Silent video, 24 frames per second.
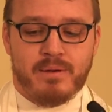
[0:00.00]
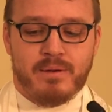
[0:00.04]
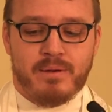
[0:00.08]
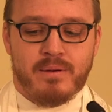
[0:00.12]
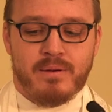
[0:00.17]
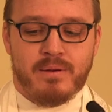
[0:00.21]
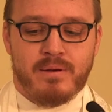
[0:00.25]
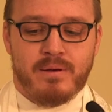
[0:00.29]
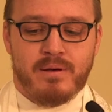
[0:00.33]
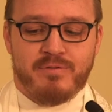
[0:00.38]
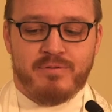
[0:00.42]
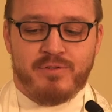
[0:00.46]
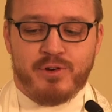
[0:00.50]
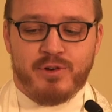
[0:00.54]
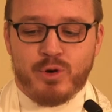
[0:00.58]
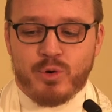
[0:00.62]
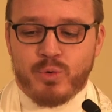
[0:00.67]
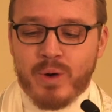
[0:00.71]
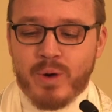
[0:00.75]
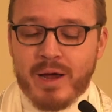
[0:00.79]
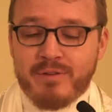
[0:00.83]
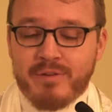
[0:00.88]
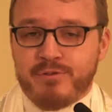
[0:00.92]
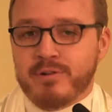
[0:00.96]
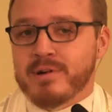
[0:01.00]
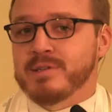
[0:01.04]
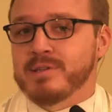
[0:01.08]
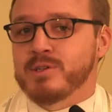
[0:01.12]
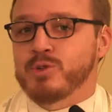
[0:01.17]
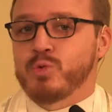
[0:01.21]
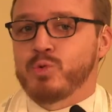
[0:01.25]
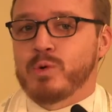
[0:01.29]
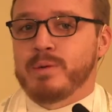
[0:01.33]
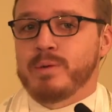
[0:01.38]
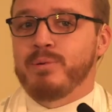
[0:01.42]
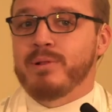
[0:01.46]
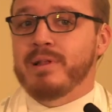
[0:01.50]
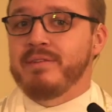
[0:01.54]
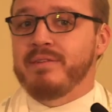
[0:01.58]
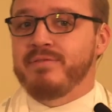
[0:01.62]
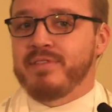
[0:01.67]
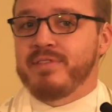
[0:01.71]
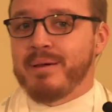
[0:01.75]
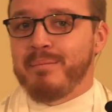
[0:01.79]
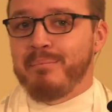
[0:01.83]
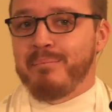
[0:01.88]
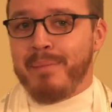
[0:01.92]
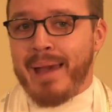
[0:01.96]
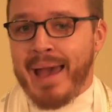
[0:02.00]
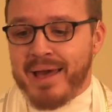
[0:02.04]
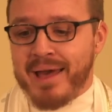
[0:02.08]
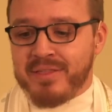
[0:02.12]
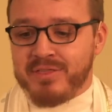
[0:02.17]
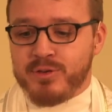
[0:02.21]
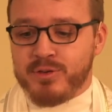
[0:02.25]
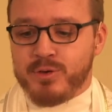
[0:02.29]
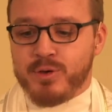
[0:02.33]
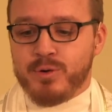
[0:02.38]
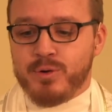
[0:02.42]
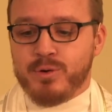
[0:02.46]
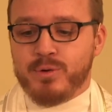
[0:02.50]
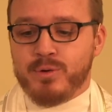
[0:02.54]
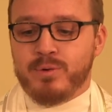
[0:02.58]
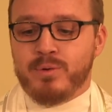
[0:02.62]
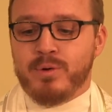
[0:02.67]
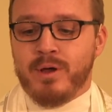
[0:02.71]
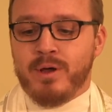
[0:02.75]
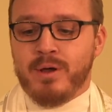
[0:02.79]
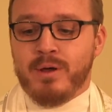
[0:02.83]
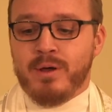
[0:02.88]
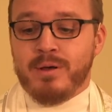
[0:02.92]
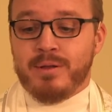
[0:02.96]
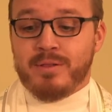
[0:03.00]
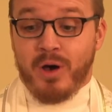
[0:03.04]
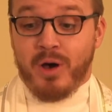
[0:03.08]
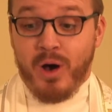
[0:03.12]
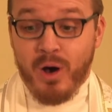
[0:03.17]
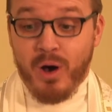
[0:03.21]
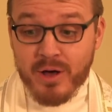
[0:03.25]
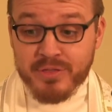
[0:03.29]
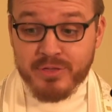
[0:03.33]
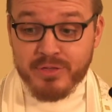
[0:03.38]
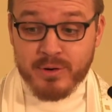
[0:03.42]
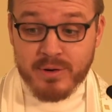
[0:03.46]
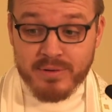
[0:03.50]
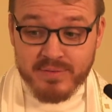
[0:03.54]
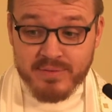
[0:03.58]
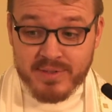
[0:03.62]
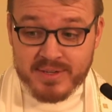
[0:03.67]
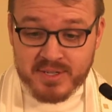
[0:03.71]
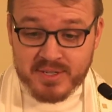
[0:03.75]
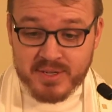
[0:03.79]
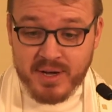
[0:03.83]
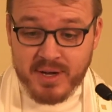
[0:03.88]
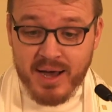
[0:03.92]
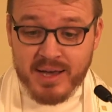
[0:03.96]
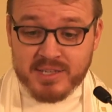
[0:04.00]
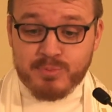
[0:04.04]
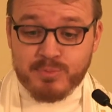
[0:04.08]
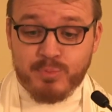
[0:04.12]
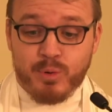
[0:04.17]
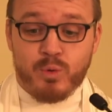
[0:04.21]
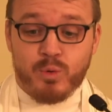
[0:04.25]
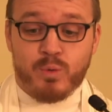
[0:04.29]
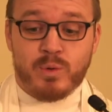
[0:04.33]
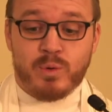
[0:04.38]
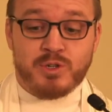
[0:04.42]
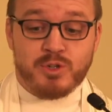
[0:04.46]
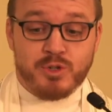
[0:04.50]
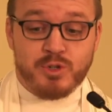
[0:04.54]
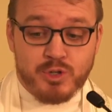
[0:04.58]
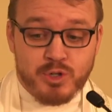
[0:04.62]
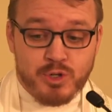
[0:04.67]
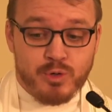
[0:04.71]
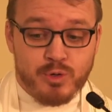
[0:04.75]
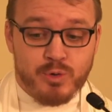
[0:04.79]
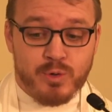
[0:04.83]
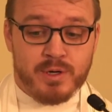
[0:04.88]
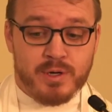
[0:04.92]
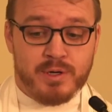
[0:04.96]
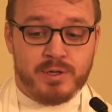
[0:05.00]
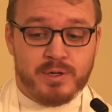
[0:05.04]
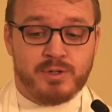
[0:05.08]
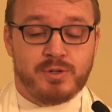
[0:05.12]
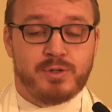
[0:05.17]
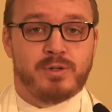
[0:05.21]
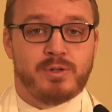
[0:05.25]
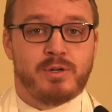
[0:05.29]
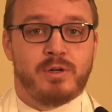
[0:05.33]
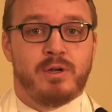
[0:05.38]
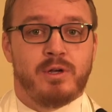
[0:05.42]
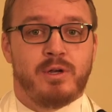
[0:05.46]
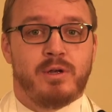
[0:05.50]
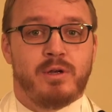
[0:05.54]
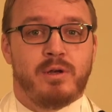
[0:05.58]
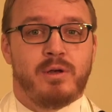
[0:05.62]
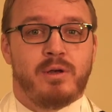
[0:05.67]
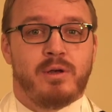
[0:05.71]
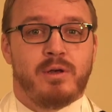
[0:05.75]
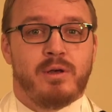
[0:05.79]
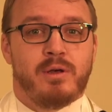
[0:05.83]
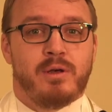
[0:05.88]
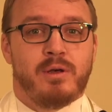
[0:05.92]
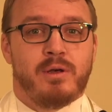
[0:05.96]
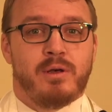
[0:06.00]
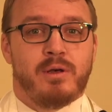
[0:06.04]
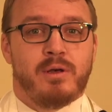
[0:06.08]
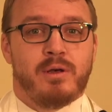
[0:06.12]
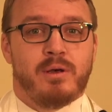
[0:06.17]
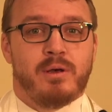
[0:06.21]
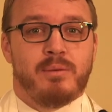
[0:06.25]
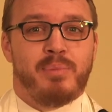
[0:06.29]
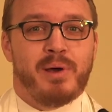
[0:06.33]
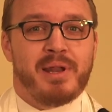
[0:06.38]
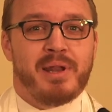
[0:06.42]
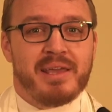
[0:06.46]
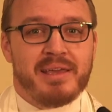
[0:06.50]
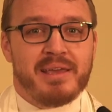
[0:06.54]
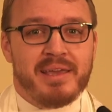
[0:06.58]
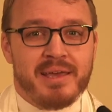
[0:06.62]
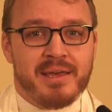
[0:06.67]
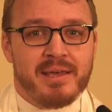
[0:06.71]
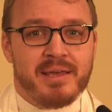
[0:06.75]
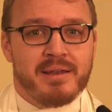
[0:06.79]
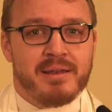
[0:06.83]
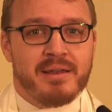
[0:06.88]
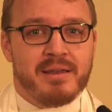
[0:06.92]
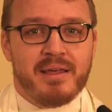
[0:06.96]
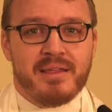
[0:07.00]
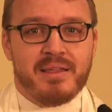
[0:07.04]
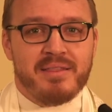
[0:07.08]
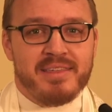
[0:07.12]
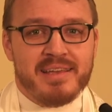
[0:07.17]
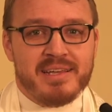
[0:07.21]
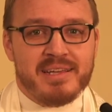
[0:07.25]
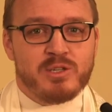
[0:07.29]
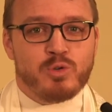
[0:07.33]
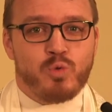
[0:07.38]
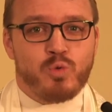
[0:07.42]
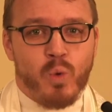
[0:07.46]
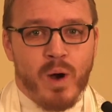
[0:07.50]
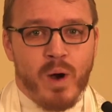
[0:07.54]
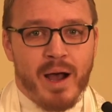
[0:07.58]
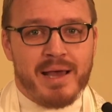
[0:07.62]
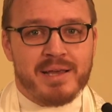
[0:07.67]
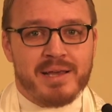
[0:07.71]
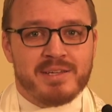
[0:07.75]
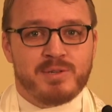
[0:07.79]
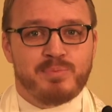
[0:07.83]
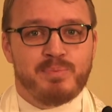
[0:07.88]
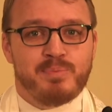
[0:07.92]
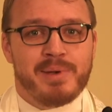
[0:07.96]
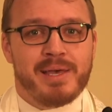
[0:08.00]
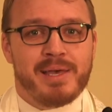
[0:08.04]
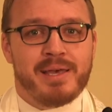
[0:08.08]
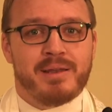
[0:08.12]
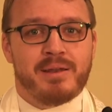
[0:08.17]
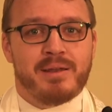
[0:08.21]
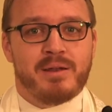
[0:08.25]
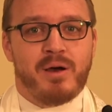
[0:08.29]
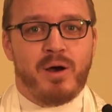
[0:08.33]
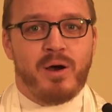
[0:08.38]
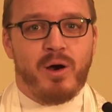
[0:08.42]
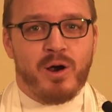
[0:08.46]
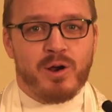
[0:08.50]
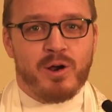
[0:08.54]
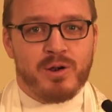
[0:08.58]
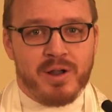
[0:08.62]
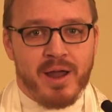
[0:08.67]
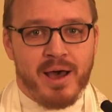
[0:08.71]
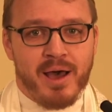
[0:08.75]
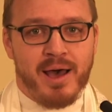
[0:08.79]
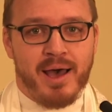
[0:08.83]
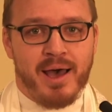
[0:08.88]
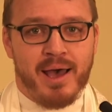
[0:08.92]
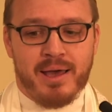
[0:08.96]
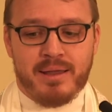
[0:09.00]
For your reference, we believe that Matthew, the author of this gospel, was Jewish. But again, these wise men are not.